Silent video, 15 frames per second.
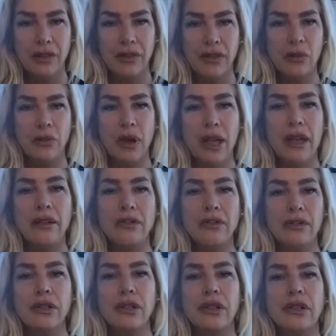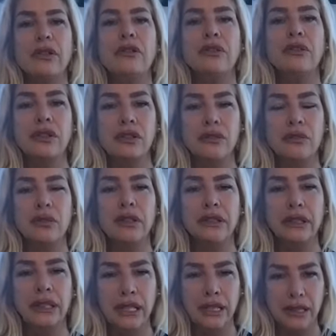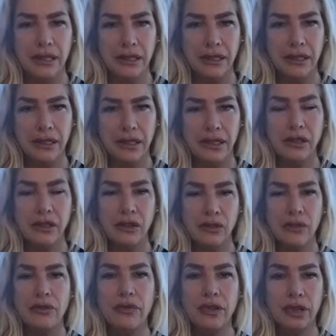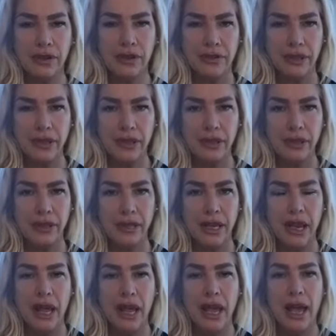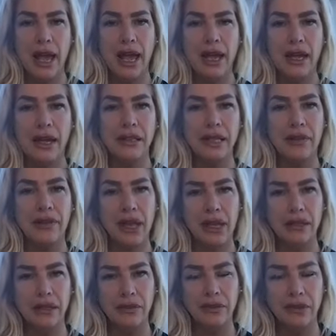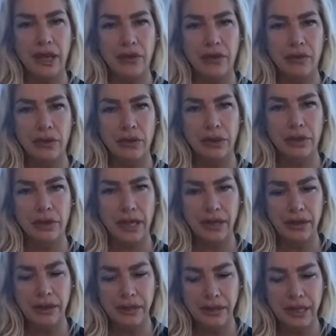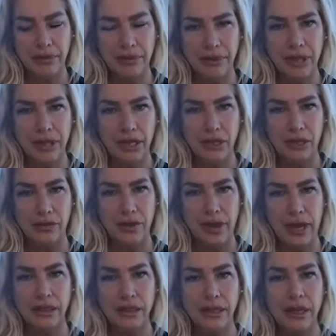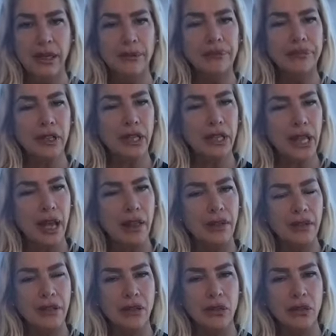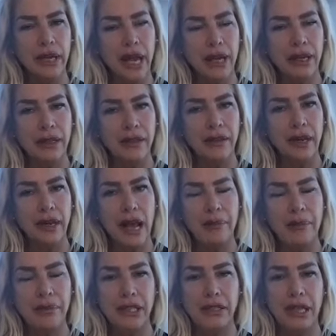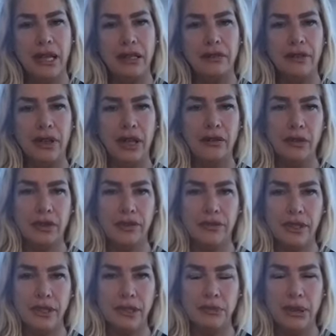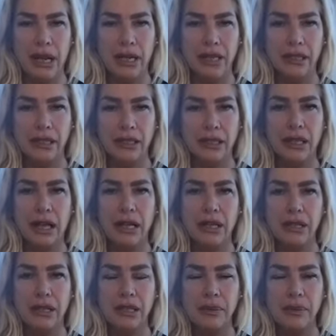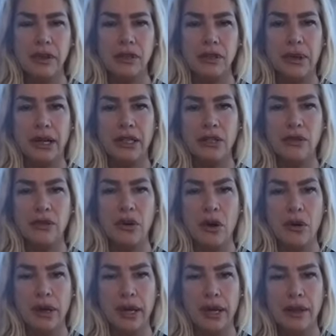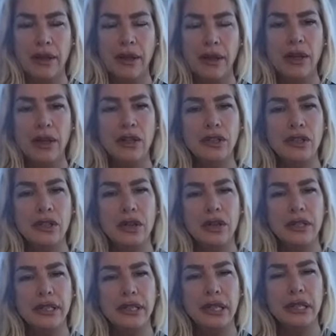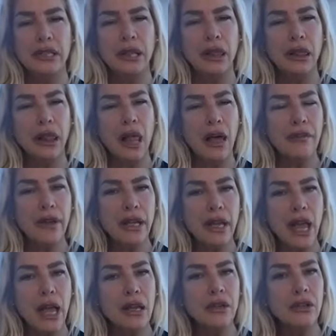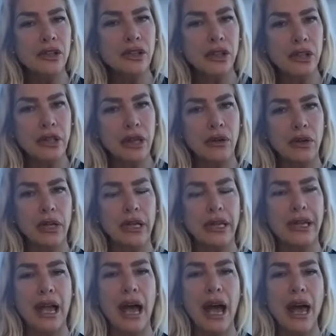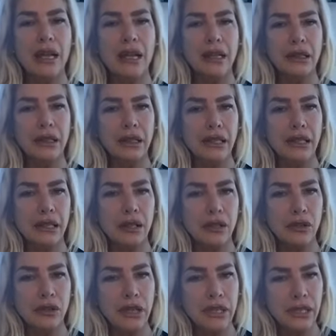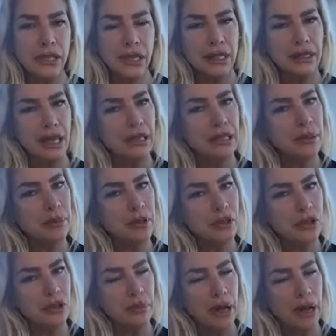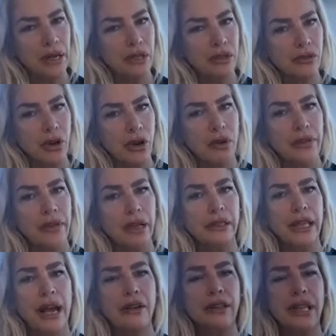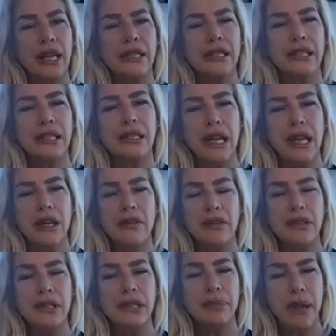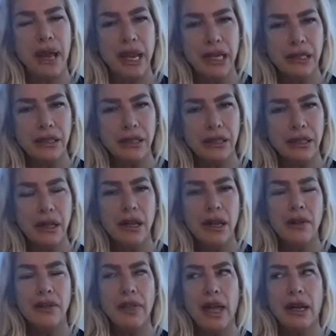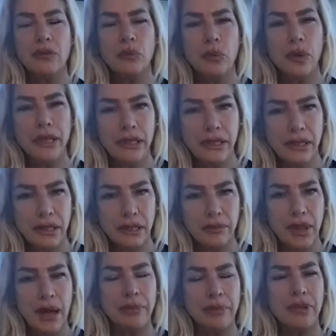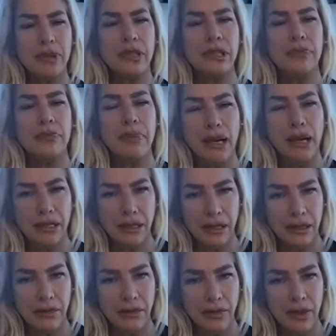the way for you to release is through forgiveness. And at the end of life, when they're in the stabilization phase, again, there's an organic thing that happens at the end of life where the physical body is declining and the spiritual body is growing. So there's this loving energy that organically is increasing as that spiritual body is growing that allows that safe space, that wisdom, that perspective